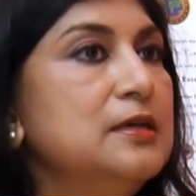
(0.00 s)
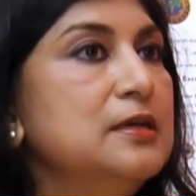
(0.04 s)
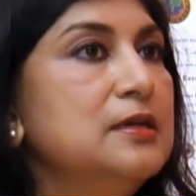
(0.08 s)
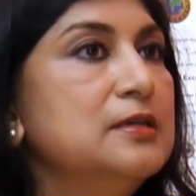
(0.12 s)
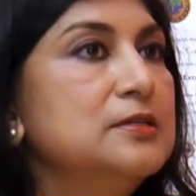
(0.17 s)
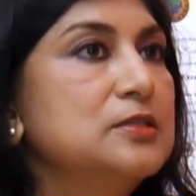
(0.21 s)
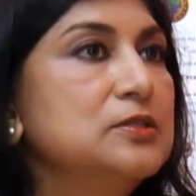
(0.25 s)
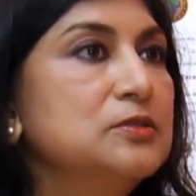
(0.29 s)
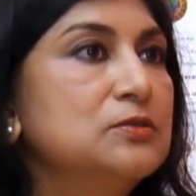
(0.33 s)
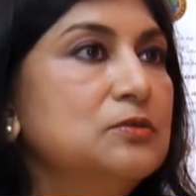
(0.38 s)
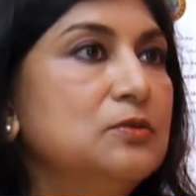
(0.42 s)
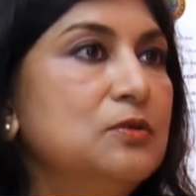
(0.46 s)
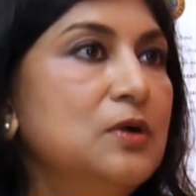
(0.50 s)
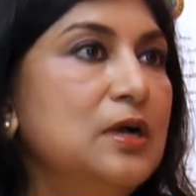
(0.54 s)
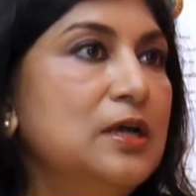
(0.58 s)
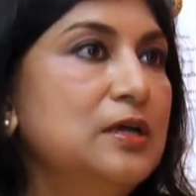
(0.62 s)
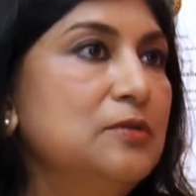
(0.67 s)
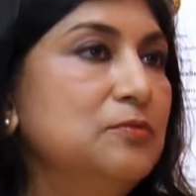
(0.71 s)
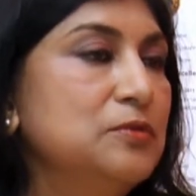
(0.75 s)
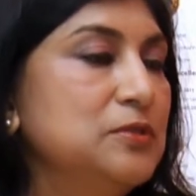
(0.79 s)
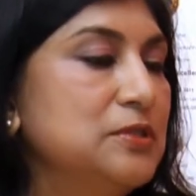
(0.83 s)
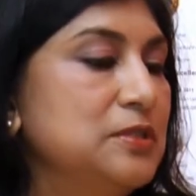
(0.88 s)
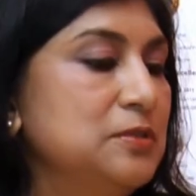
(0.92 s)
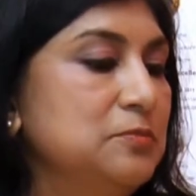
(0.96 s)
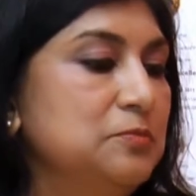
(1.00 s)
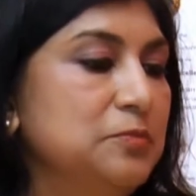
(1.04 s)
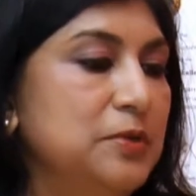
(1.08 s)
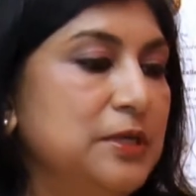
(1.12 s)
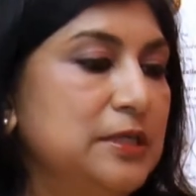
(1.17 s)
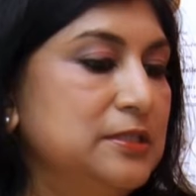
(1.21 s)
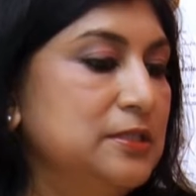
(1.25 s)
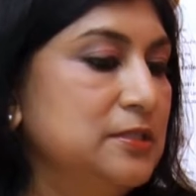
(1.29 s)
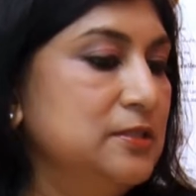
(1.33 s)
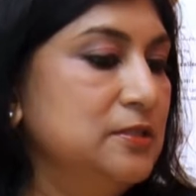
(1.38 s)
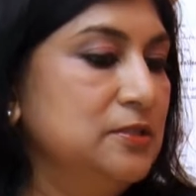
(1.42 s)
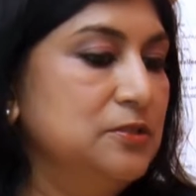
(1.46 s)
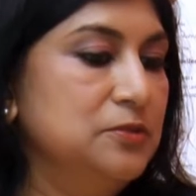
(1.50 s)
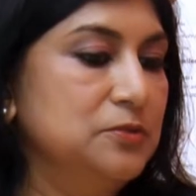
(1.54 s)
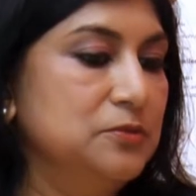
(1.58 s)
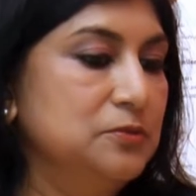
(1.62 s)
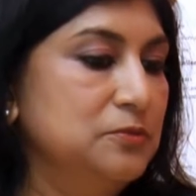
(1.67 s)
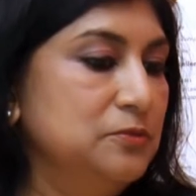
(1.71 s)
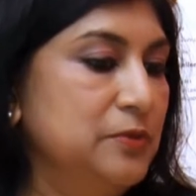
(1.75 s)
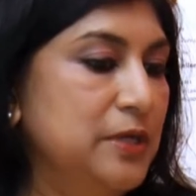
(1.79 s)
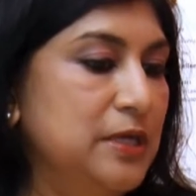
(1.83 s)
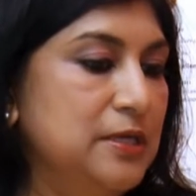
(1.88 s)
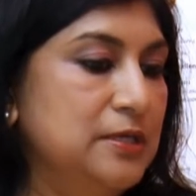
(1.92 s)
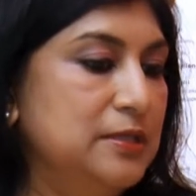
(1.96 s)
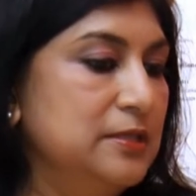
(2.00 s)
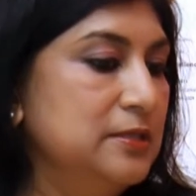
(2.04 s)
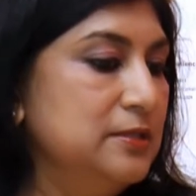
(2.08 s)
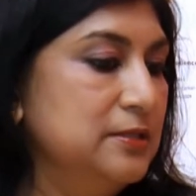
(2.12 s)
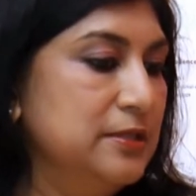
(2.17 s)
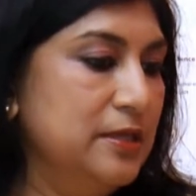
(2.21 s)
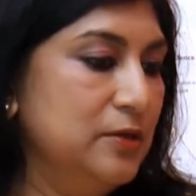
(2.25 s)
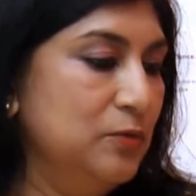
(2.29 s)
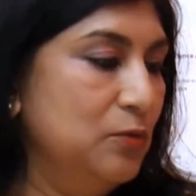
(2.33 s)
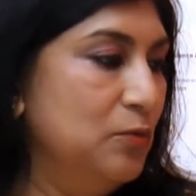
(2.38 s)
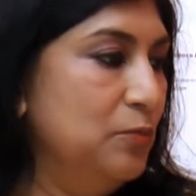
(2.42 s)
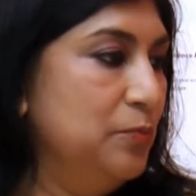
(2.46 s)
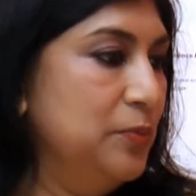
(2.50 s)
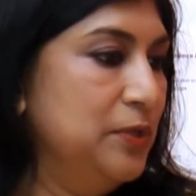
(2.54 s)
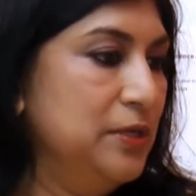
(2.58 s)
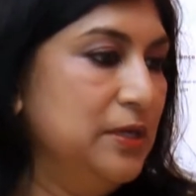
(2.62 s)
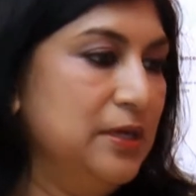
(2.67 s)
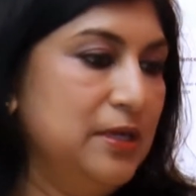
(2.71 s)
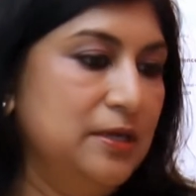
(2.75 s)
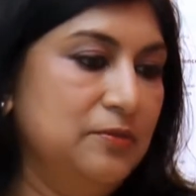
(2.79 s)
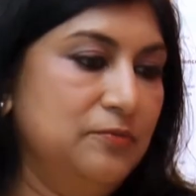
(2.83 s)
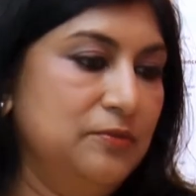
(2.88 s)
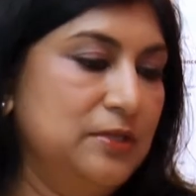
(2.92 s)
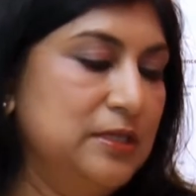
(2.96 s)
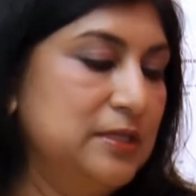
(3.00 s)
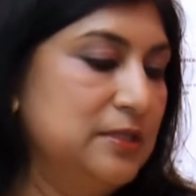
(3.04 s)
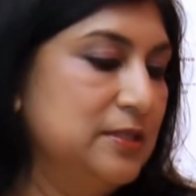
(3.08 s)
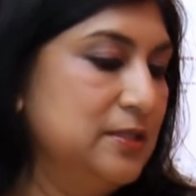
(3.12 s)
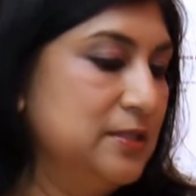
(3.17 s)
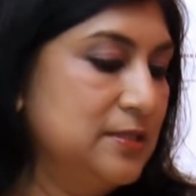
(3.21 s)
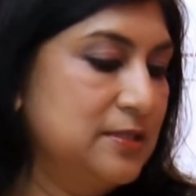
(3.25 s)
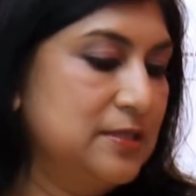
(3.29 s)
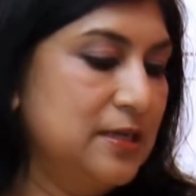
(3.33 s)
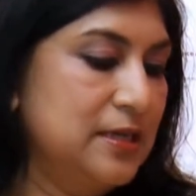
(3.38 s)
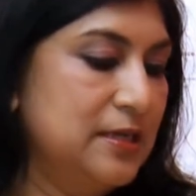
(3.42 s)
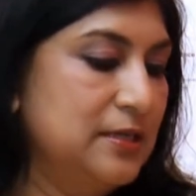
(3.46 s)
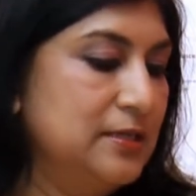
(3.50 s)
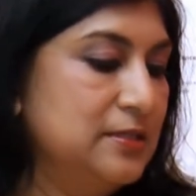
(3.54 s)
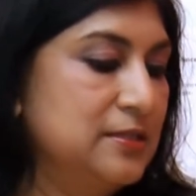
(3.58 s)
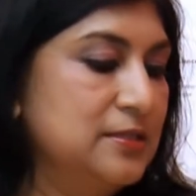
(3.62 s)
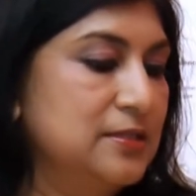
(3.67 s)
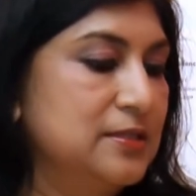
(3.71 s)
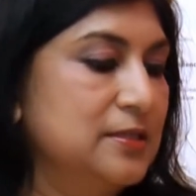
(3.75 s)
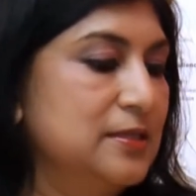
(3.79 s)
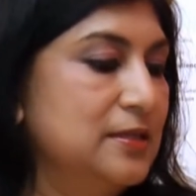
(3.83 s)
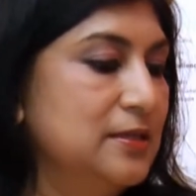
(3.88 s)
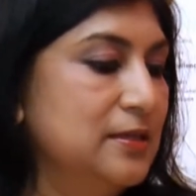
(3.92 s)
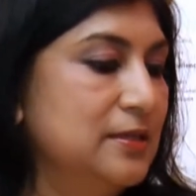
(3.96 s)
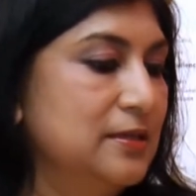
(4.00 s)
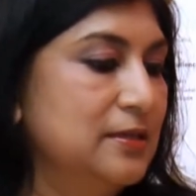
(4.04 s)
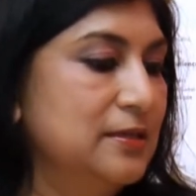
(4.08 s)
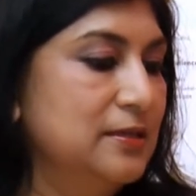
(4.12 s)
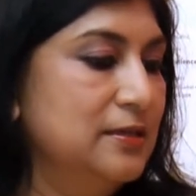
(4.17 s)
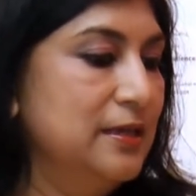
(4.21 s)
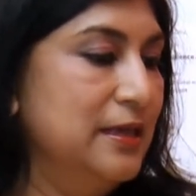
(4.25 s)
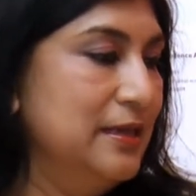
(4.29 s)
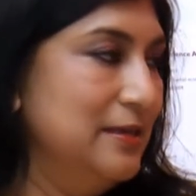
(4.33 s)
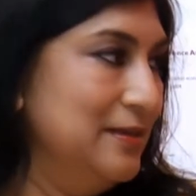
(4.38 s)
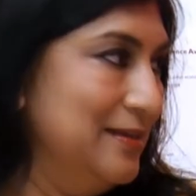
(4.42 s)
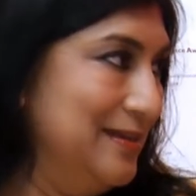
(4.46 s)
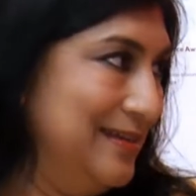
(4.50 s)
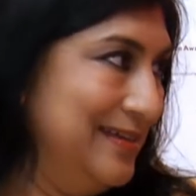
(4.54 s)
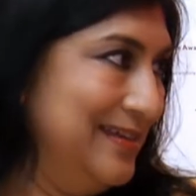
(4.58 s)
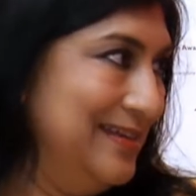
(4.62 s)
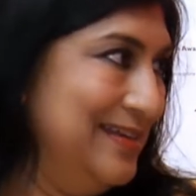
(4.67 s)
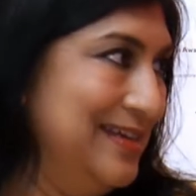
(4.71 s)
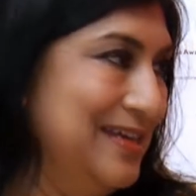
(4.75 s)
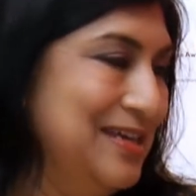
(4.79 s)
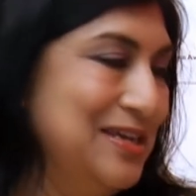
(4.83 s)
So I was impatient to wait till they opened and till the strikes ended.